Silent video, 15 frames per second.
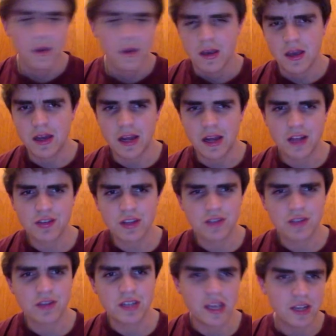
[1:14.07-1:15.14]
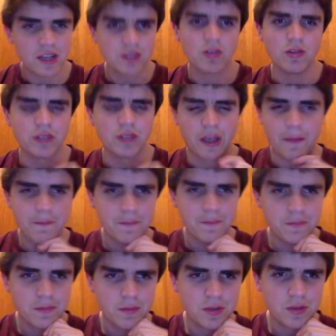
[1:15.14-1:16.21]
And answering that's going to take us a whole day
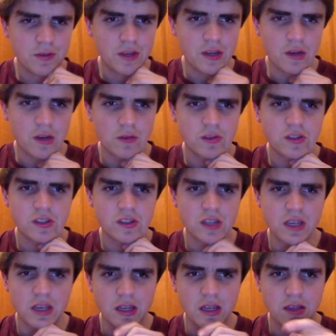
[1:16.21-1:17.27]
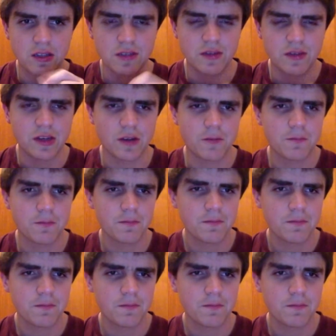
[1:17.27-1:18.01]
between notes and this video.